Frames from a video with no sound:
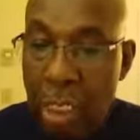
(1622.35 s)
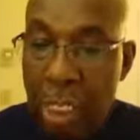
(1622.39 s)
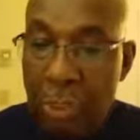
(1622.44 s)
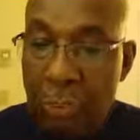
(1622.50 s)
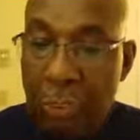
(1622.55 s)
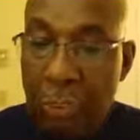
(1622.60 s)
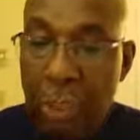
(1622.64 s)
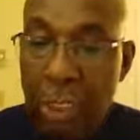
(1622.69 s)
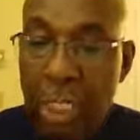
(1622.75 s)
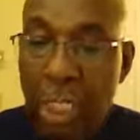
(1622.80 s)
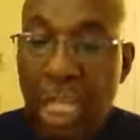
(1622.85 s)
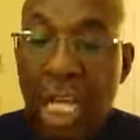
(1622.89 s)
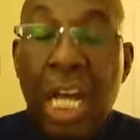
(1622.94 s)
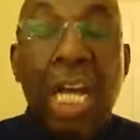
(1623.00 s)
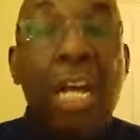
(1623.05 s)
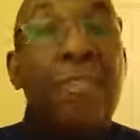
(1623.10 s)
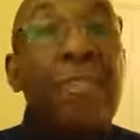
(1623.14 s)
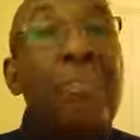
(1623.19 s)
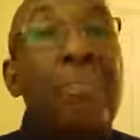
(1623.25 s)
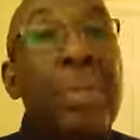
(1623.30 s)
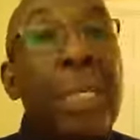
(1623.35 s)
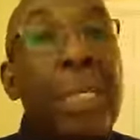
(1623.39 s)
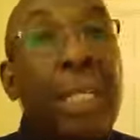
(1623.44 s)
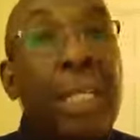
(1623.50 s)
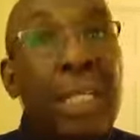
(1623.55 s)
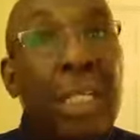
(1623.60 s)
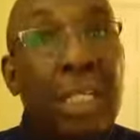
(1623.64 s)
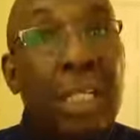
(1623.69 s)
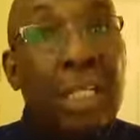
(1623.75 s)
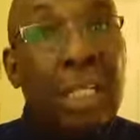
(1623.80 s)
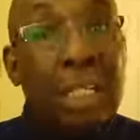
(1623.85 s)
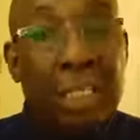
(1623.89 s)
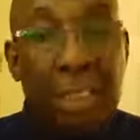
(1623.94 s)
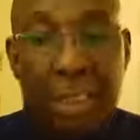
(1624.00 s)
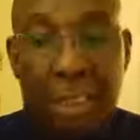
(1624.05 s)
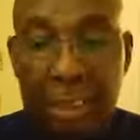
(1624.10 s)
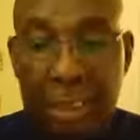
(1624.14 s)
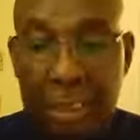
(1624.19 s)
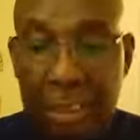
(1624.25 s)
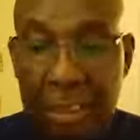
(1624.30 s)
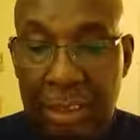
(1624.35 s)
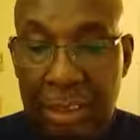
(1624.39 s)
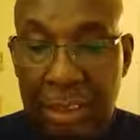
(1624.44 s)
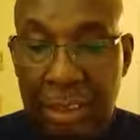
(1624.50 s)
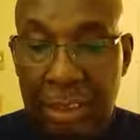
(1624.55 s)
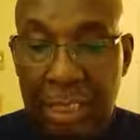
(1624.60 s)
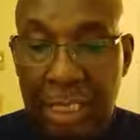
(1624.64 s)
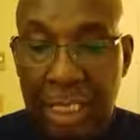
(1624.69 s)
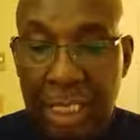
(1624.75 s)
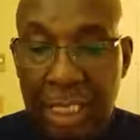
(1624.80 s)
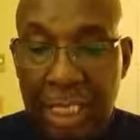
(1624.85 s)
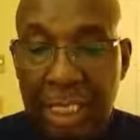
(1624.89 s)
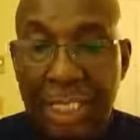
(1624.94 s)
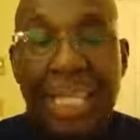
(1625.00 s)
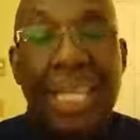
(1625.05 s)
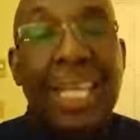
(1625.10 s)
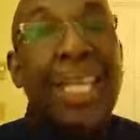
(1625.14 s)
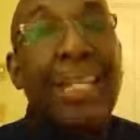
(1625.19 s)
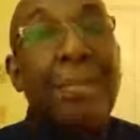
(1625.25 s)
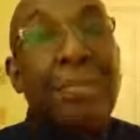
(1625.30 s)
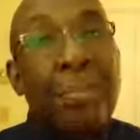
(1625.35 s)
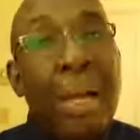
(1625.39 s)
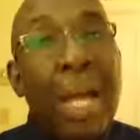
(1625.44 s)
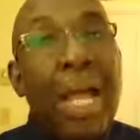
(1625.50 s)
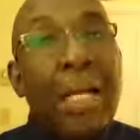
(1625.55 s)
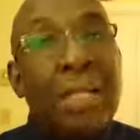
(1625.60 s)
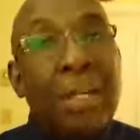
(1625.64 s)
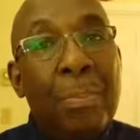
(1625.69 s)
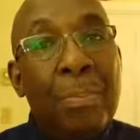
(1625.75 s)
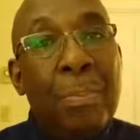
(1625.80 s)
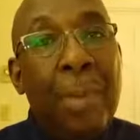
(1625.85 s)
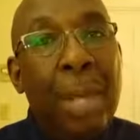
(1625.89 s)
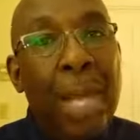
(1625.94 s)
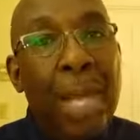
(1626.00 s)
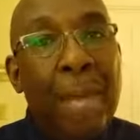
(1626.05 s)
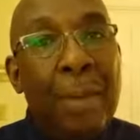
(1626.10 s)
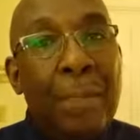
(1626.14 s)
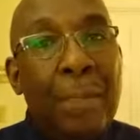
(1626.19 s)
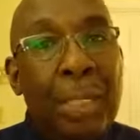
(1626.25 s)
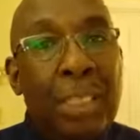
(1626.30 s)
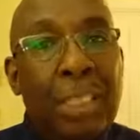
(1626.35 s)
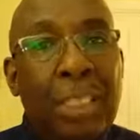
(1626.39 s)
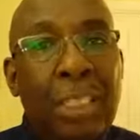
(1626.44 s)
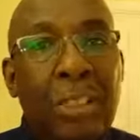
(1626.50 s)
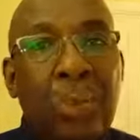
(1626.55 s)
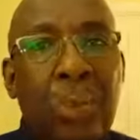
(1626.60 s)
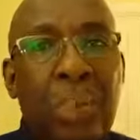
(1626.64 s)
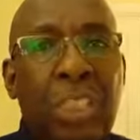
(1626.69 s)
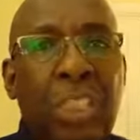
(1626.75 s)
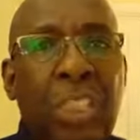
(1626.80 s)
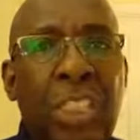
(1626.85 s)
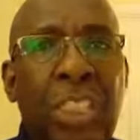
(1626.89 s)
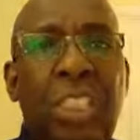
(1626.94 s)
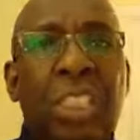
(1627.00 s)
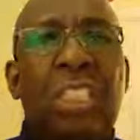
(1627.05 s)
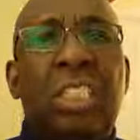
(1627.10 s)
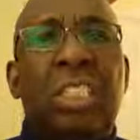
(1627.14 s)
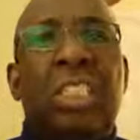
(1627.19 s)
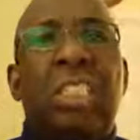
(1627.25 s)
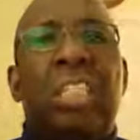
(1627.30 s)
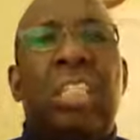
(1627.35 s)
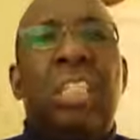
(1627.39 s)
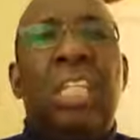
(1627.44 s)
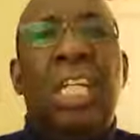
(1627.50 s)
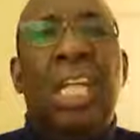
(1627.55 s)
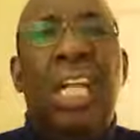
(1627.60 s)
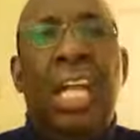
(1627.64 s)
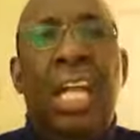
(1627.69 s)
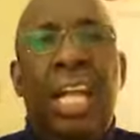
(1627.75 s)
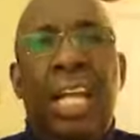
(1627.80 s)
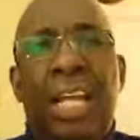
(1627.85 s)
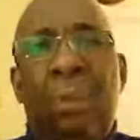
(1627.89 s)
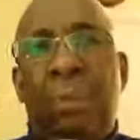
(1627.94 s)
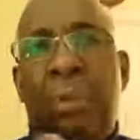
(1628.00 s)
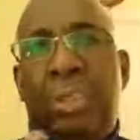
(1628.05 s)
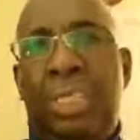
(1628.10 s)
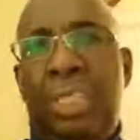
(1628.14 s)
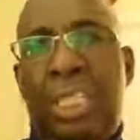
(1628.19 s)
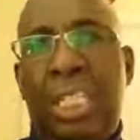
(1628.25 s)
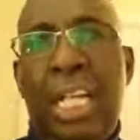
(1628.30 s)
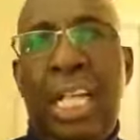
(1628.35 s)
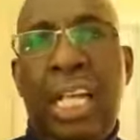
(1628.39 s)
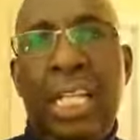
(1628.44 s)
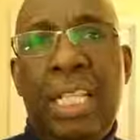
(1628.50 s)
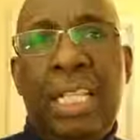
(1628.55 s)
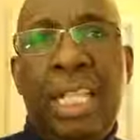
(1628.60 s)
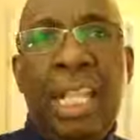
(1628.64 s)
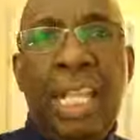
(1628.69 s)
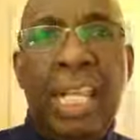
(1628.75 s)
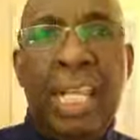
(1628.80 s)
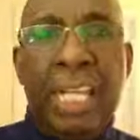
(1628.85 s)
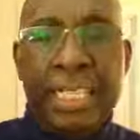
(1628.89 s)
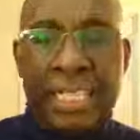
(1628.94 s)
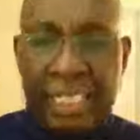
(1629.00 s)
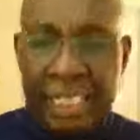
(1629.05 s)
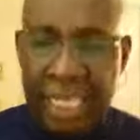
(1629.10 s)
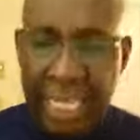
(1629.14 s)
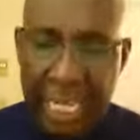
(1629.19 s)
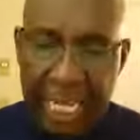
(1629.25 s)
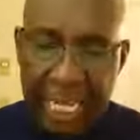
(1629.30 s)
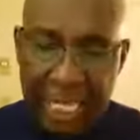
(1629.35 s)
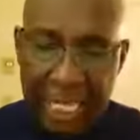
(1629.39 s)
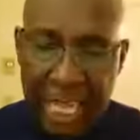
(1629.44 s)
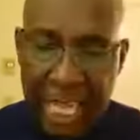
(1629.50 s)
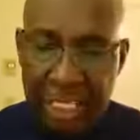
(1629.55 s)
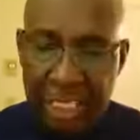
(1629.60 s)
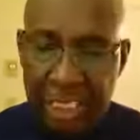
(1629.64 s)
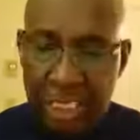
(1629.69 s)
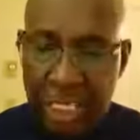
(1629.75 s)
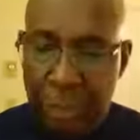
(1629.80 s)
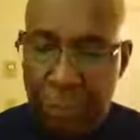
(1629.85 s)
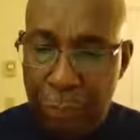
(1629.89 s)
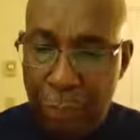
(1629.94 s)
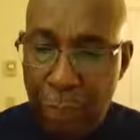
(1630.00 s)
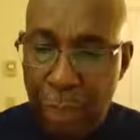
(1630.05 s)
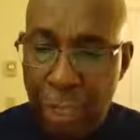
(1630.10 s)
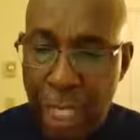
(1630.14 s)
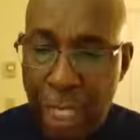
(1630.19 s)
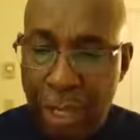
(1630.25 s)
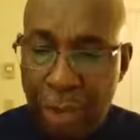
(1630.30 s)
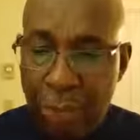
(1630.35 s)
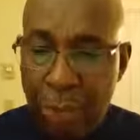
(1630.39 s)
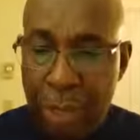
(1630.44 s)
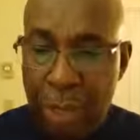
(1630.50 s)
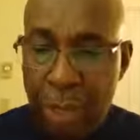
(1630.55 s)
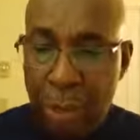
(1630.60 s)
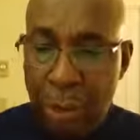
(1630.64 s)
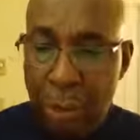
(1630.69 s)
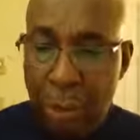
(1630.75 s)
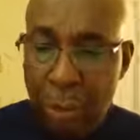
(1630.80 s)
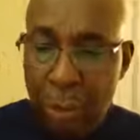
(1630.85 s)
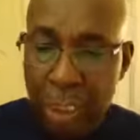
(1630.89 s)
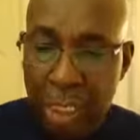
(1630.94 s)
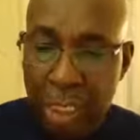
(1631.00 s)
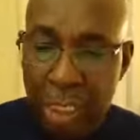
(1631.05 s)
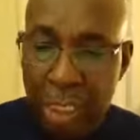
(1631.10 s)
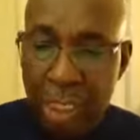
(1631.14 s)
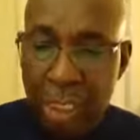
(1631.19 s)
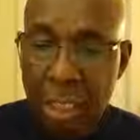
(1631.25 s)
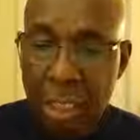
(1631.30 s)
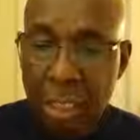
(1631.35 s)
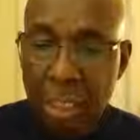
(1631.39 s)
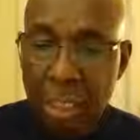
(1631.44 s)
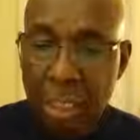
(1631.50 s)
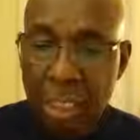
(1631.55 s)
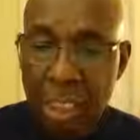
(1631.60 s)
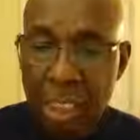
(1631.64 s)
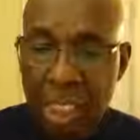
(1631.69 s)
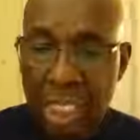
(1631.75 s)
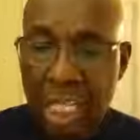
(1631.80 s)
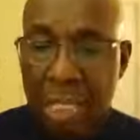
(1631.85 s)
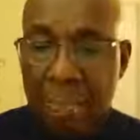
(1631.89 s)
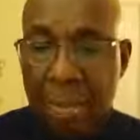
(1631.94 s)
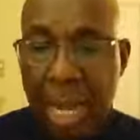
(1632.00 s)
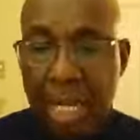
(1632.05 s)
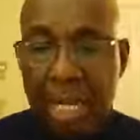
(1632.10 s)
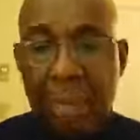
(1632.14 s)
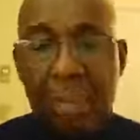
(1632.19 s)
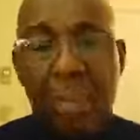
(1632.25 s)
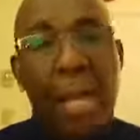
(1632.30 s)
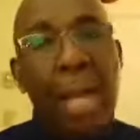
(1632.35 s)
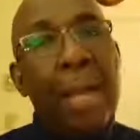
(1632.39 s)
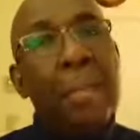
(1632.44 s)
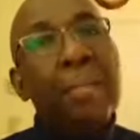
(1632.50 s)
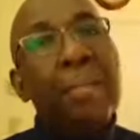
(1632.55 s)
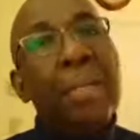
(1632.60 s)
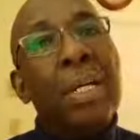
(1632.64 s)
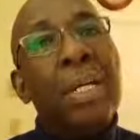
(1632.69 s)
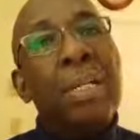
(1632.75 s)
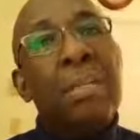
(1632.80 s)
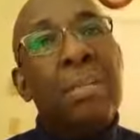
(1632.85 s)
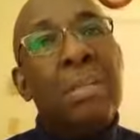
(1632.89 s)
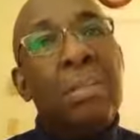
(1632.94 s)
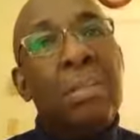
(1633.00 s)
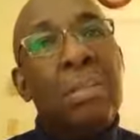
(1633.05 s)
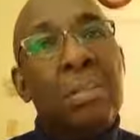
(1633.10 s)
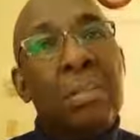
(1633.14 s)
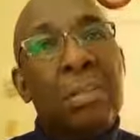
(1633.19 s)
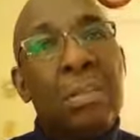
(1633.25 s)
if you love me, keep my commandments. That's what Jesus is was saying then and saying now. He said, if you love me, Ghoulie, keep my commandments.